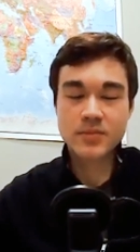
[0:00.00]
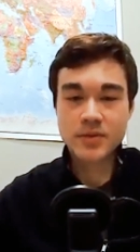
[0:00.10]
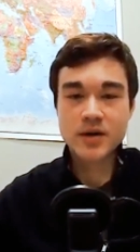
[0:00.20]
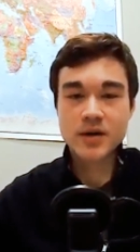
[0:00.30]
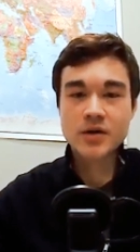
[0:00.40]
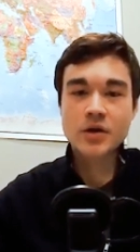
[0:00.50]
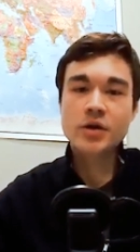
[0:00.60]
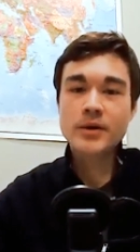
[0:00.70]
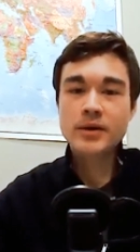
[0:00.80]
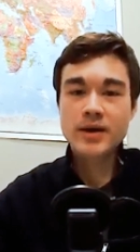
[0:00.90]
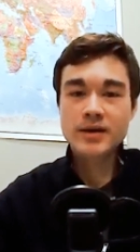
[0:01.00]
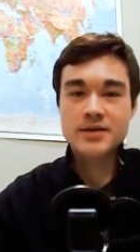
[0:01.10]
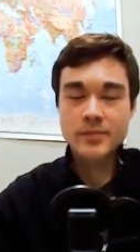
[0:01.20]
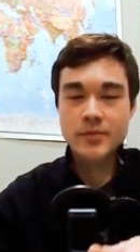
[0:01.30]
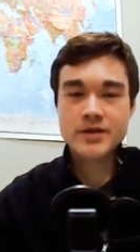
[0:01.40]
in a document and
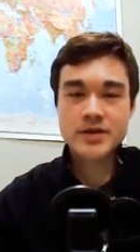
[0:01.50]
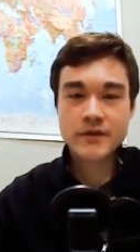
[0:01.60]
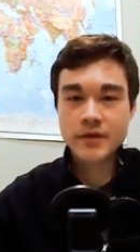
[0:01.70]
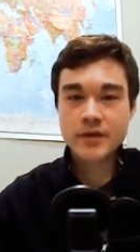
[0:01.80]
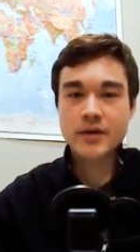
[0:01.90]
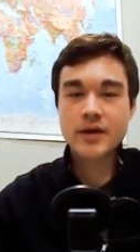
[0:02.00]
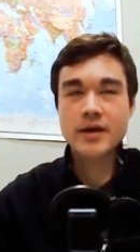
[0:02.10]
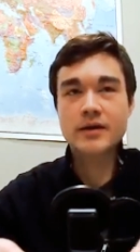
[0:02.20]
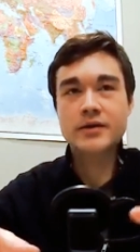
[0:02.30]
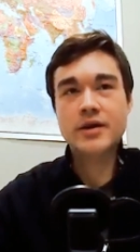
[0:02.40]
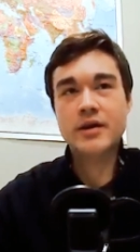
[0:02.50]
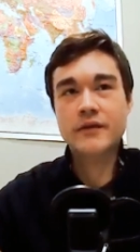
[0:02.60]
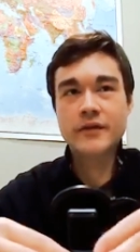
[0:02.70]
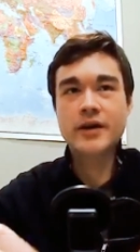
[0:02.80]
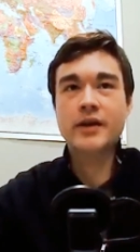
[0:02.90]
summarize everything and try to
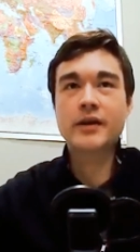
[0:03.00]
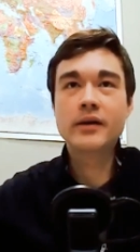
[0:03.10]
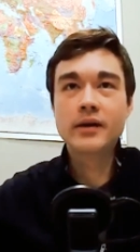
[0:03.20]
find,